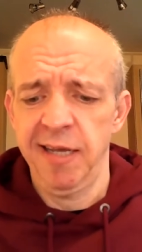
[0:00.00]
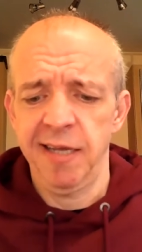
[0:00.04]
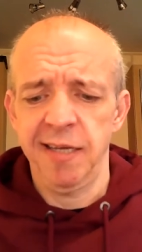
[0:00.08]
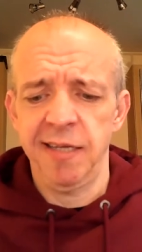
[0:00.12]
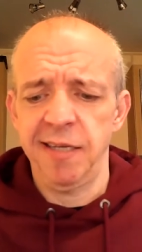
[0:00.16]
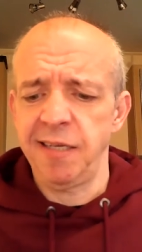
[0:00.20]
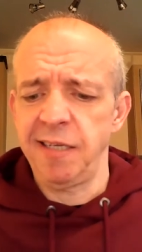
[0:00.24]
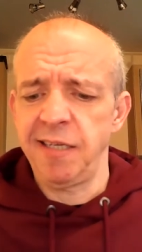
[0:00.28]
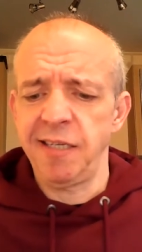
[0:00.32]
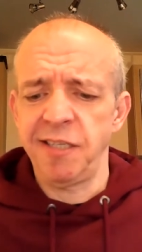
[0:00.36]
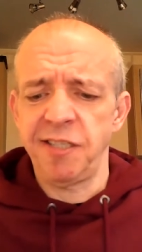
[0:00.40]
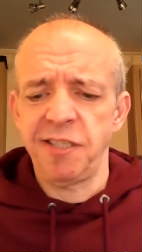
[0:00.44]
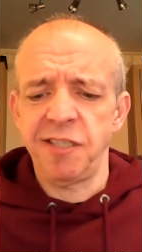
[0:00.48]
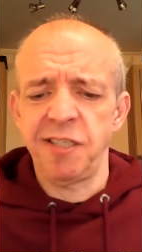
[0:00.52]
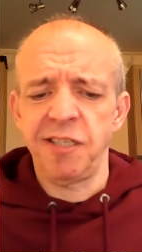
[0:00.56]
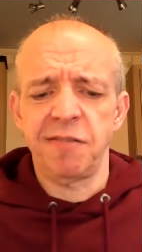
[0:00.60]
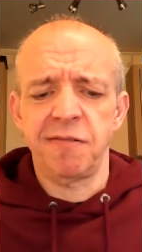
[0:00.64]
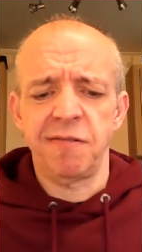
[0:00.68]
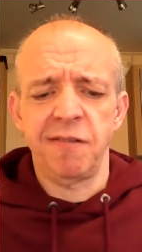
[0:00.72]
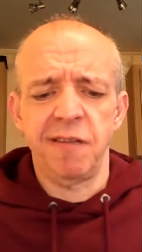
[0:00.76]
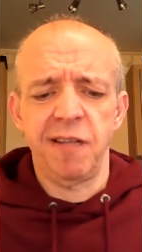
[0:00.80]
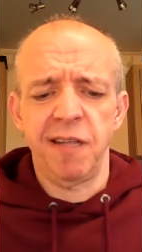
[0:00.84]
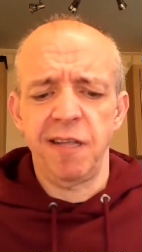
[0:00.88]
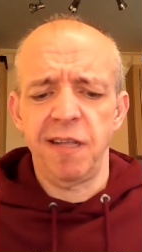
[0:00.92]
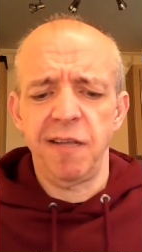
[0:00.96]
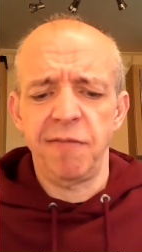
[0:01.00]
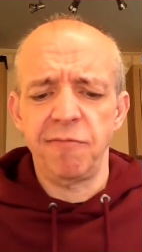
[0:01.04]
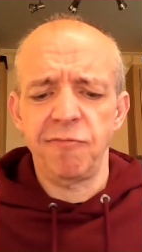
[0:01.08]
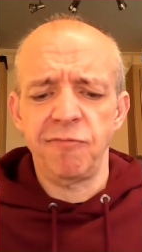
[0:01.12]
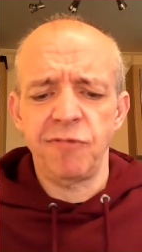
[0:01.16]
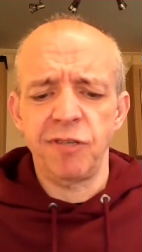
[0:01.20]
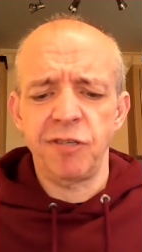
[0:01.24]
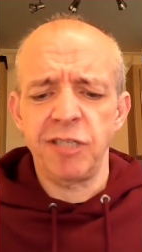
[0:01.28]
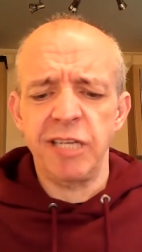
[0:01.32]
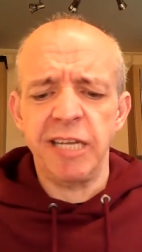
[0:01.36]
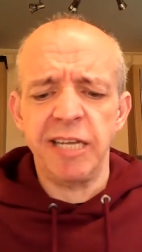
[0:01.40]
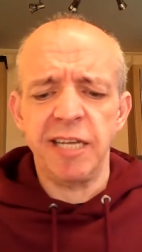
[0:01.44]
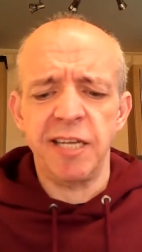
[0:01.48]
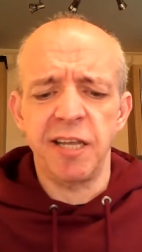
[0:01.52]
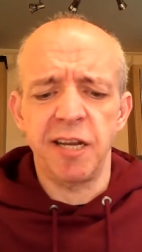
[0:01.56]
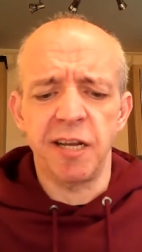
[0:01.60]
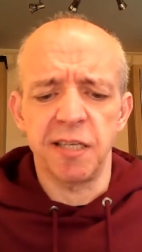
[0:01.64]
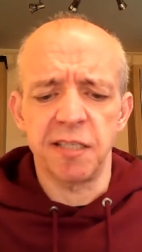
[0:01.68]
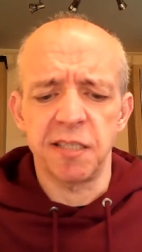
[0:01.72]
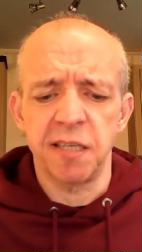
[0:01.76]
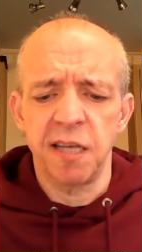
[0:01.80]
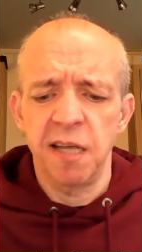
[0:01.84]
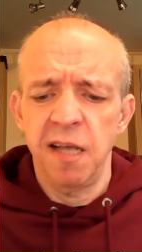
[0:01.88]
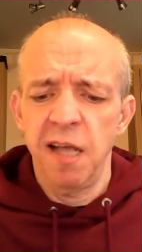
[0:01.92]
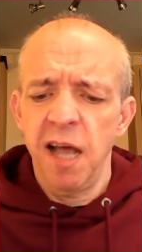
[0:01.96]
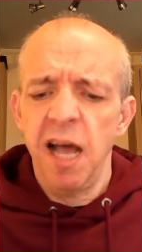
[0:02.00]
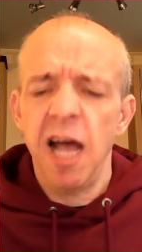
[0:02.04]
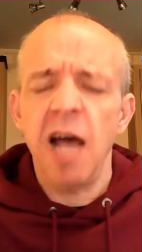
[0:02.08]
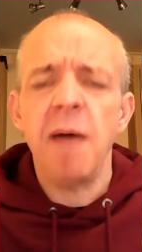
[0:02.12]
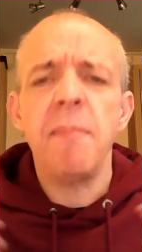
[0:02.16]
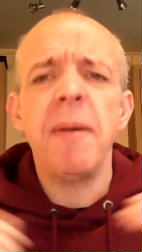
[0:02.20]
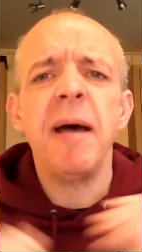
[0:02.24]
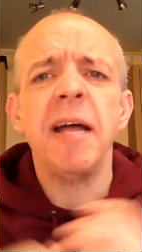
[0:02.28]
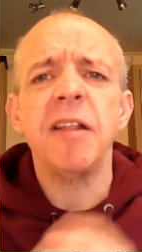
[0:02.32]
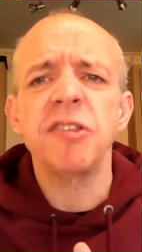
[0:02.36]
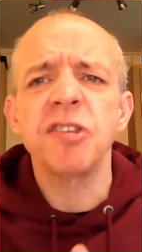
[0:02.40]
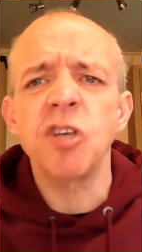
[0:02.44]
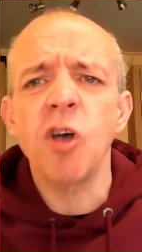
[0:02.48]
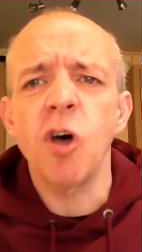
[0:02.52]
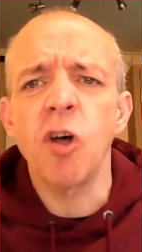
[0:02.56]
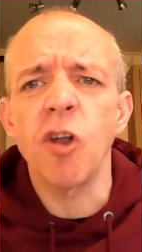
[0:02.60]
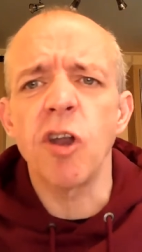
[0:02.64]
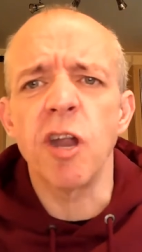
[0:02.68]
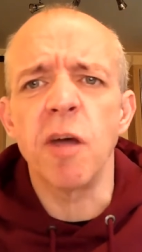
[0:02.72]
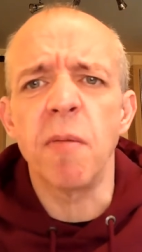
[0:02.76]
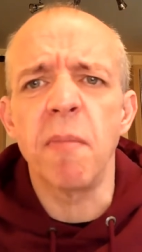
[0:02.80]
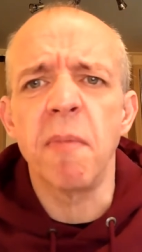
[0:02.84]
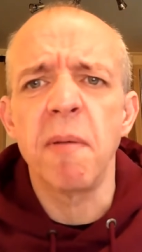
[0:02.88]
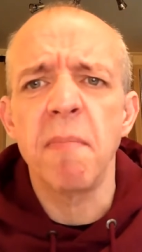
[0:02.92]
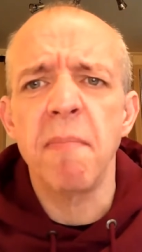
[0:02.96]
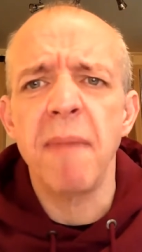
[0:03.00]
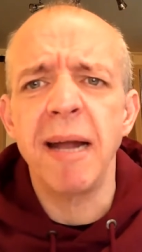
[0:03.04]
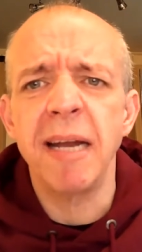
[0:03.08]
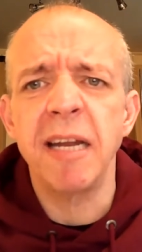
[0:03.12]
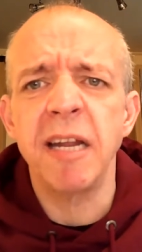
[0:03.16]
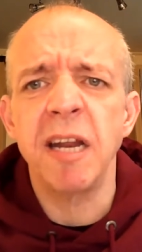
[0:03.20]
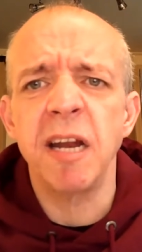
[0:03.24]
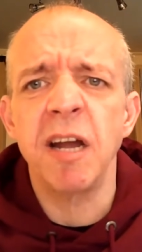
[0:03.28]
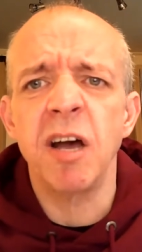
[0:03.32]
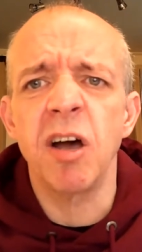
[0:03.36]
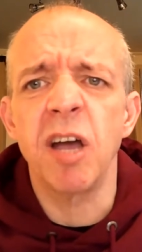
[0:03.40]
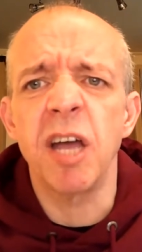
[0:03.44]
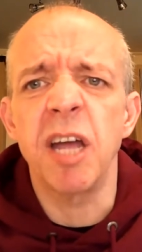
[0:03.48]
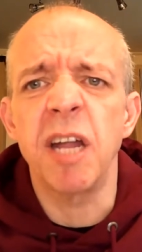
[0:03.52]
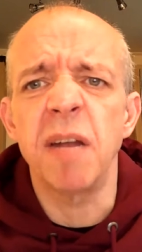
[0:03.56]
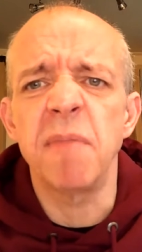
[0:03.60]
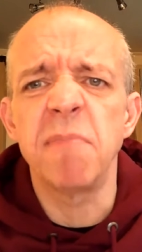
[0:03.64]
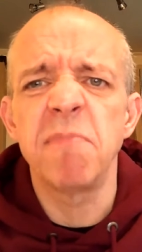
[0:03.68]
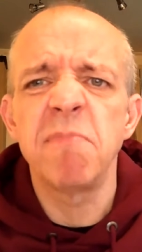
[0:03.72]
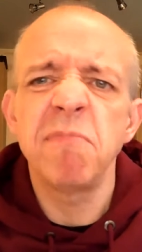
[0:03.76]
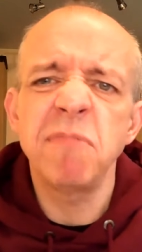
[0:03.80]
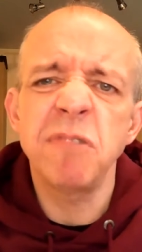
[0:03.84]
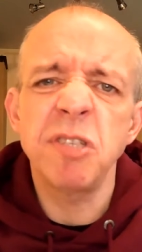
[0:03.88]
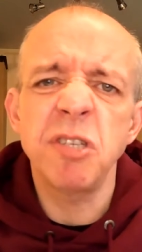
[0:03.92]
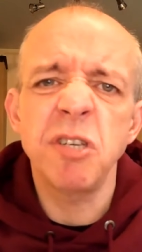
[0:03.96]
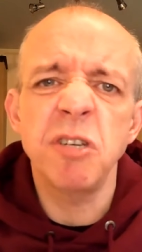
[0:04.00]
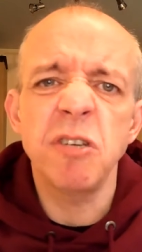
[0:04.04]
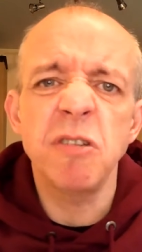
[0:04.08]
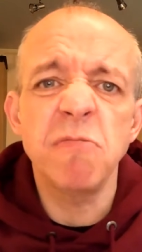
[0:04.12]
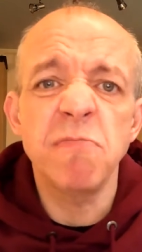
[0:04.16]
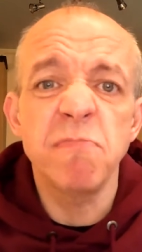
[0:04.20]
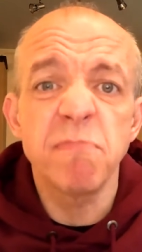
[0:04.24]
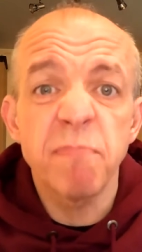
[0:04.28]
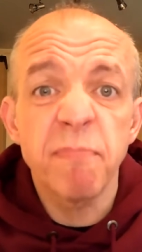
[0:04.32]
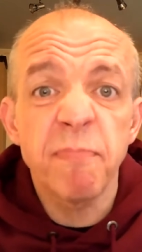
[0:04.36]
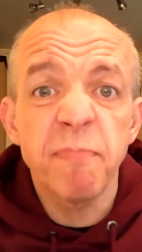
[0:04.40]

It's just ridiculous. How about Tottenham, Man United? two